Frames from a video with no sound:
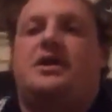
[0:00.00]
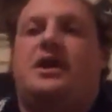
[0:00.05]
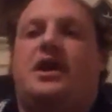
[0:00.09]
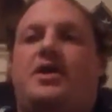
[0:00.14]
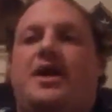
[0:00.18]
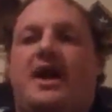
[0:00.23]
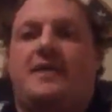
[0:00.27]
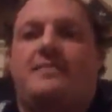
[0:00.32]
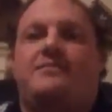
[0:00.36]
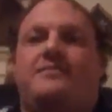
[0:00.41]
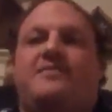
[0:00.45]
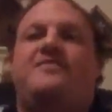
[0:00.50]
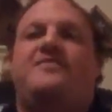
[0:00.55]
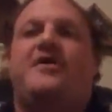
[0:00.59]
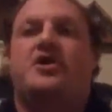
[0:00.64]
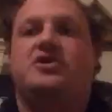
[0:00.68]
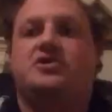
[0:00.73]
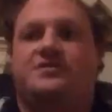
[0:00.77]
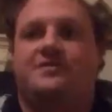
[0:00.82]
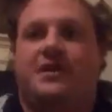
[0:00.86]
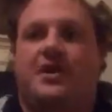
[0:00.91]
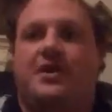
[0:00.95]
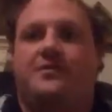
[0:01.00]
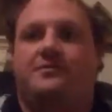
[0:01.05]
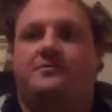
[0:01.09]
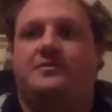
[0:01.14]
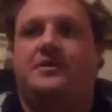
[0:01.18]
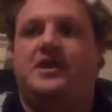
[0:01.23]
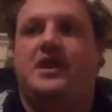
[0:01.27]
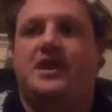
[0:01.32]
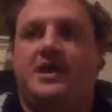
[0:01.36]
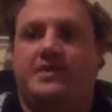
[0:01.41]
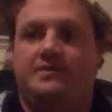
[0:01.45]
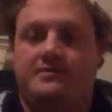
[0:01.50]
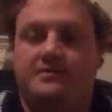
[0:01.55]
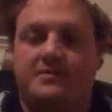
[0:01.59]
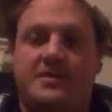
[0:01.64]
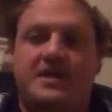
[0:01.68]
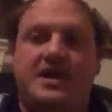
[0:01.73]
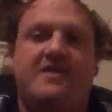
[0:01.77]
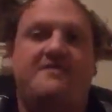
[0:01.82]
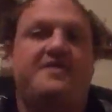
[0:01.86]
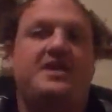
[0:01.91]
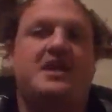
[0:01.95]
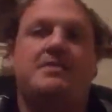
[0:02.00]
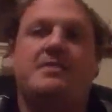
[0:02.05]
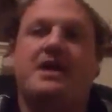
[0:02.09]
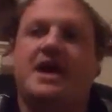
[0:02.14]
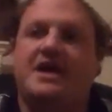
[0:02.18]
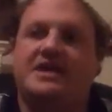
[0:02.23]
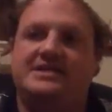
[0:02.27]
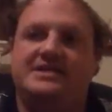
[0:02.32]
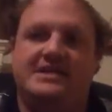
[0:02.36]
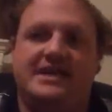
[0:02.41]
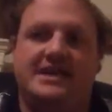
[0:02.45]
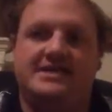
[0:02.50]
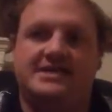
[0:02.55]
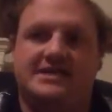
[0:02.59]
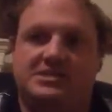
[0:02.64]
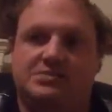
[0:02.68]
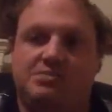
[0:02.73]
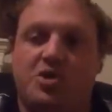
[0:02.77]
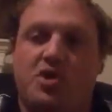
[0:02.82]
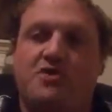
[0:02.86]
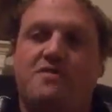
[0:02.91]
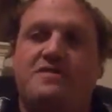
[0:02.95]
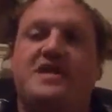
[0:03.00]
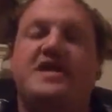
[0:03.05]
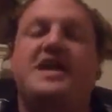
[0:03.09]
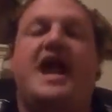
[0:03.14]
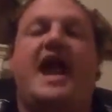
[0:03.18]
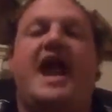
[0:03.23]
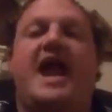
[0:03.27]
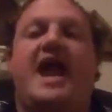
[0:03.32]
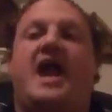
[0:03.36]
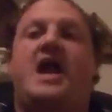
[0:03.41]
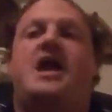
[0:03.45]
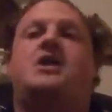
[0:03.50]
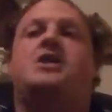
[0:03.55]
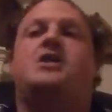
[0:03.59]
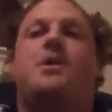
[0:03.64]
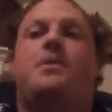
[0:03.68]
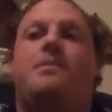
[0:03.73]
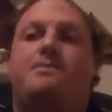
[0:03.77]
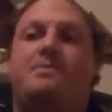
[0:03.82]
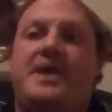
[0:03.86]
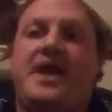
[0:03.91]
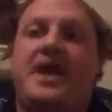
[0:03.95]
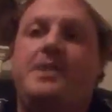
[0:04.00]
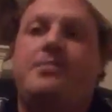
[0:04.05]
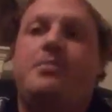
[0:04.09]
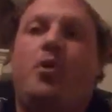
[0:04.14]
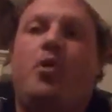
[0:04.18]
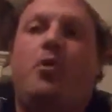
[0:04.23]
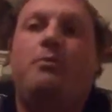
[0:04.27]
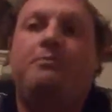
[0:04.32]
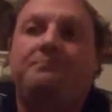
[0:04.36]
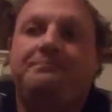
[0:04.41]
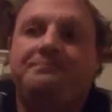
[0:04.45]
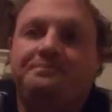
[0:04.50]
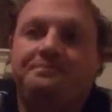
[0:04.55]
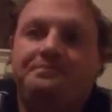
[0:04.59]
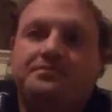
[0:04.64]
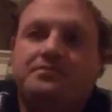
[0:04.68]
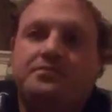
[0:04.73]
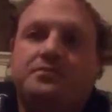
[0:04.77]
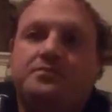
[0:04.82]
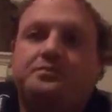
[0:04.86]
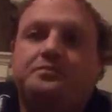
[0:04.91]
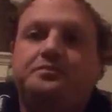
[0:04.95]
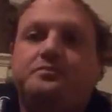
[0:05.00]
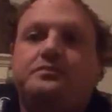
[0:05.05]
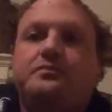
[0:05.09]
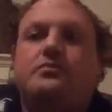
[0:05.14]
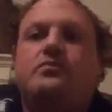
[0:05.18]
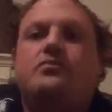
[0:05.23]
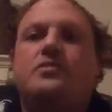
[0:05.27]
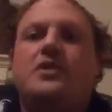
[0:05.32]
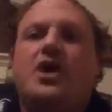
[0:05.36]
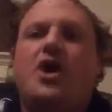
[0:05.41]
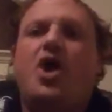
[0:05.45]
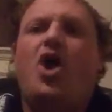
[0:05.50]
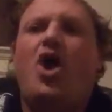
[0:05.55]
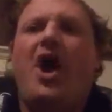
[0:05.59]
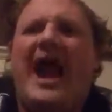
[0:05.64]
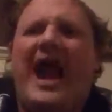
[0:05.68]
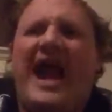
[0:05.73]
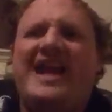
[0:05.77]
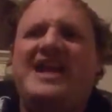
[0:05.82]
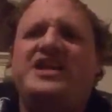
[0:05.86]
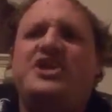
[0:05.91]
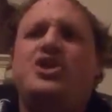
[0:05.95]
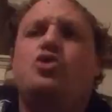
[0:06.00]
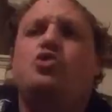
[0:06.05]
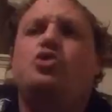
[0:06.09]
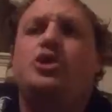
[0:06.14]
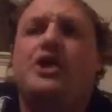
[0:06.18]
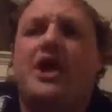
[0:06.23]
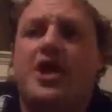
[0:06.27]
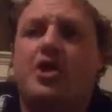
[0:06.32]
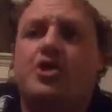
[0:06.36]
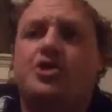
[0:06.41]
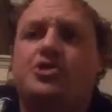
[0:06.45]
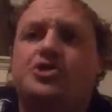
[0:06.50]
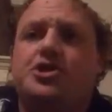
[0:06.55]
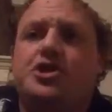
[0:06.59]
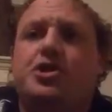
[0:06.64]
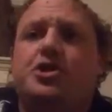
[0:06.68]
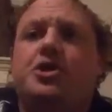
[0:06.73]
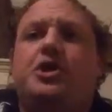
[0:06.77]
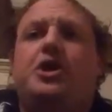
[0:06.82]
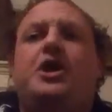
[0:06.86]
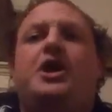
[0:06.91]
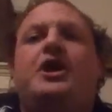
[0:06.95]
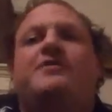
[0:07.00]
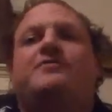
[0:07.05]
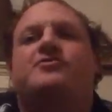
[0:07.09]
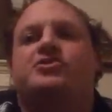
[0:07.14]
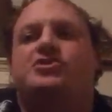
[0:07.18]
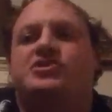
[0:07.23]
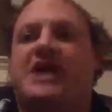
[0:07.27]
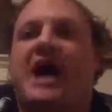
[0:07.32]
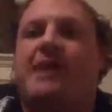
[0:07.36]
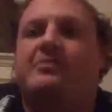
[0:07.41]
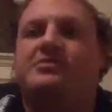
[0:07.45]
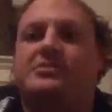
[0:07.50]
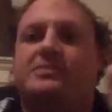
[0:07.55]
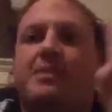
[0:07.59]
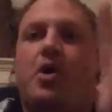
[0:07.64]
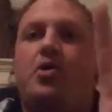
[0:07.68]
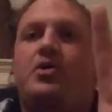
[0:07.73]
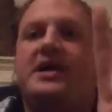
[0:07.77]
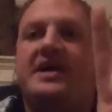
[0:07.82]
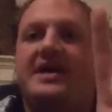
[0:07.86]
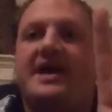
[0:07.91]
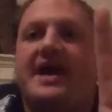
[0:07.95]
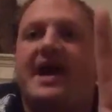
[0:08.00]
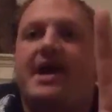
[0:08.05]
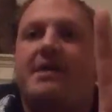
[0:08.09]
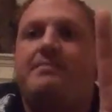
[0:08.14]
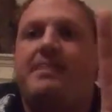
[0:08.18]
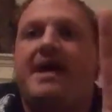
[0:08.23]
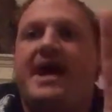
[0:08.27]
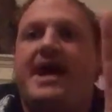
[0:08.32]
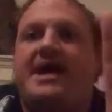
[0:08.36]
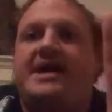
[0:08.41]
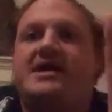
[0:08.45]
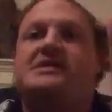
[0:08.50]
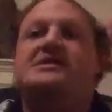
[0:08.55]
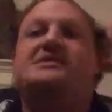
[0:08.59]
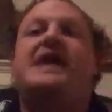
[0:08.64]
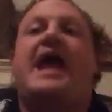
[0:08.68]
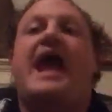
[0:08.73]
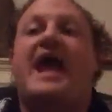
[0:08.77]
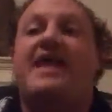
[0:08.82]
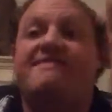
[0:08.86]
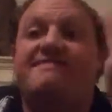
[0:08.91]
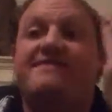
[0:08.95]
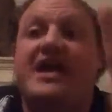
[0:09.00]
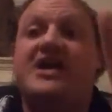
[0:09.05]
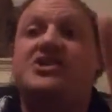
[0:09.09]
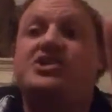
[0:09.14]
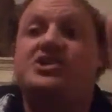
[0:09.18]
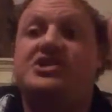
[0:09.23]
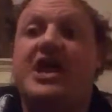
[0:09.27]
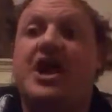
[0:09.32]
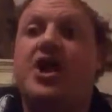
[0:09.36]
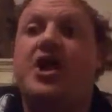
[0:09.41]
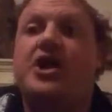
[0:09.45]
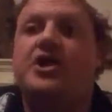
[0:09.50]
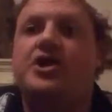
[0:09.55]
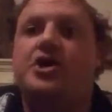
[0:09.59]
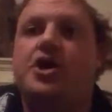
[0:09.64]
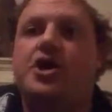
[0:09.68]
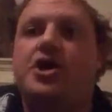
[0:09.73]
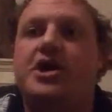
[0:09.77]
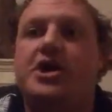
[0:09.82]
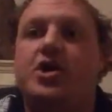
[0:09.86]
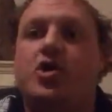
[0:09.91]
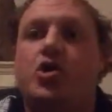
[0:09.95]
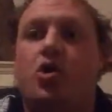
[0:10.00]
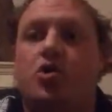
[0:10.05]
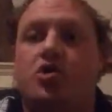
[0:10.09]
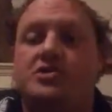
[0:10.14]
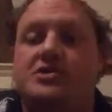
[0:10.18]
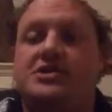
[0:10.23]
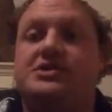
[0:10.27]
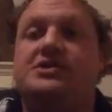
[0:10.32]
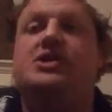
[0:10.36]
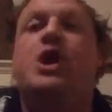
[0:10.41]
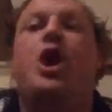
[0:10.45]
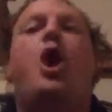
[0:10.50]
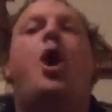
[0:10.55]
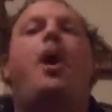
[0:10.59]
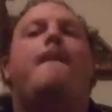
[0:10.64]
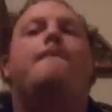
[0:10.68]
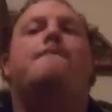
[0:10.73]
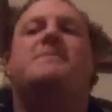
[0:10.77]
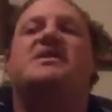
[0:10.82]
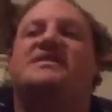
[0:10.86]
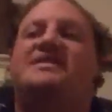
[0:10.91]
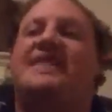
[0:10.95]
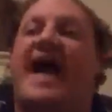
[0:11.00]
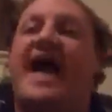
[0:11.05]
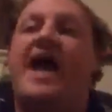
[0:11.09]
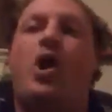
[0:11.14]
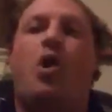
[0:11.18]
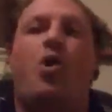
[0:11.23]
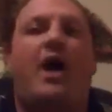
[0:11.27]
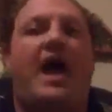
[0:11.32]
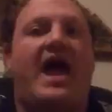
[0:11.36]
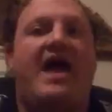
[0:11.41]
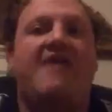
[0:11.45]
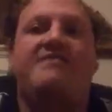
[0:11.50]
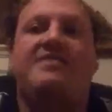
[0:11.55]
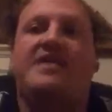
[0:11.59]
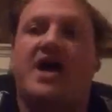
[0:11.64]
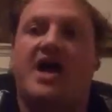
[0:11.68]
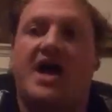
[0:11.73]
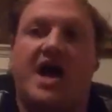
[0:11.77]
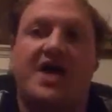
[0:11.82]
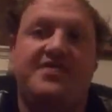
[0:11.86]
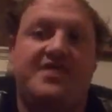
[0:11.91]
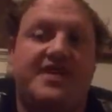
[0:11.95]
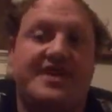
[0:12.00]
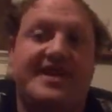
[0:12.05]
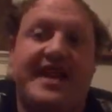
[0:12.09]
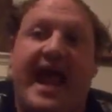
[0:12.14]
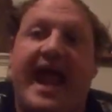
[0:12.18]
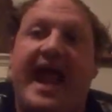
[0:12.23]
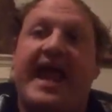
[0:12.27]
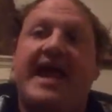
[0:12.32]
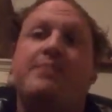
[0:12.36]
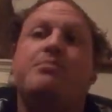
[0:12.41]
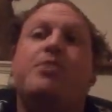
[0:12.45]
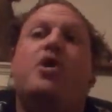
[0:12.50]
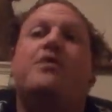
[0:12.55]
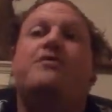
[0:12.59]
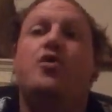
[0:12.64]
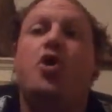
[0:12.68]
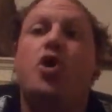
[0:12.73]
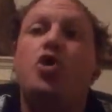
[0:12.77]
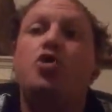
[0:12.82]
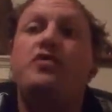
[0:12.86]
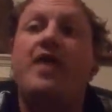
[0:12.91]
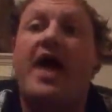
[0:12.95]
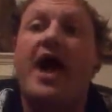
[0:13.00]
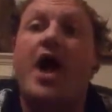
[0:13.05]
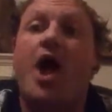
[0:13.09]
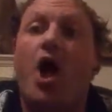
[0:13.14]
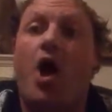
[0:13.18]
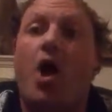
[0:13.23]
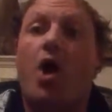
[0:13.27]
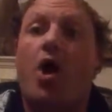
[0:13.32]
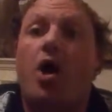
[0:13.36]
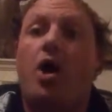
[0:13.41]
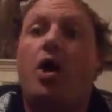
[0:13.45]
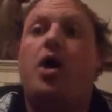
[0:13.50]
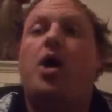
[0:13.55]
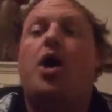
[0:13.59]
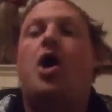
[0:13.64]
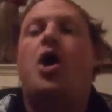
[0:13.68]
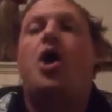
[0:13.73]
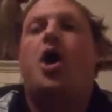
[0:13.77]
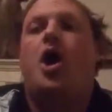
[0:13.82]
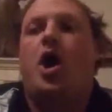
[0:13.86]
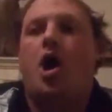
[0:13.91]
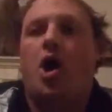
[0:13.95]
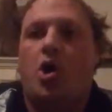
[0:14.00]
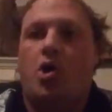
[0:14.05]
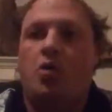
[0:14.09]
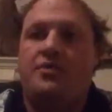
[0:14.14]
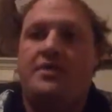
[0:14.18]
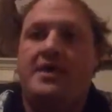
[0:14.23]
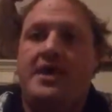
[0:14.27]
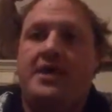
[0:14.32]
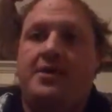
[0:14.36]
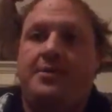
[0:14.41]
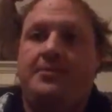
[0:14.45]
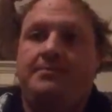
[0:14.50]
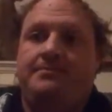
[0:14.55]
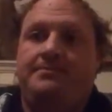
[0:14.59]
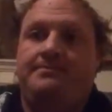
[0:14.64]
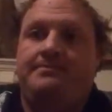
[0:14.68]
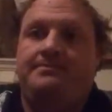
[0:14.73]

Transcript: Okay, first of all, if anybody sees this movie and people are handing you literature for stop smoking campaigns and vegetarian cooking courses, but they don't have the name of who they are on there,